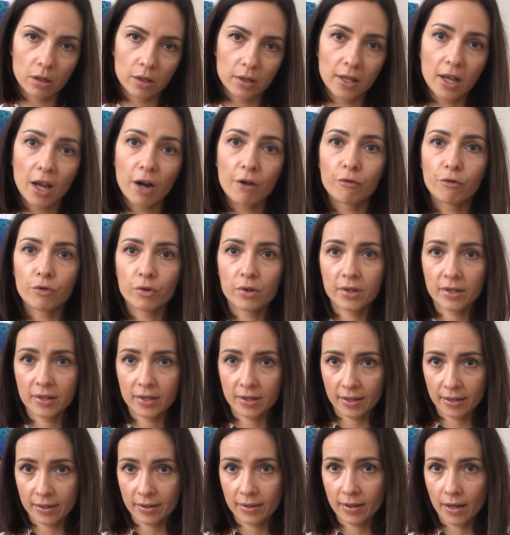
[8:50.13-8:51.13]
nervous
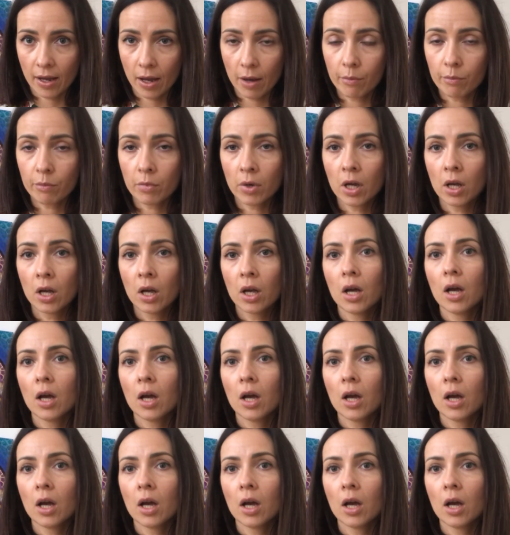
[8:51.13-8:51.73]
system,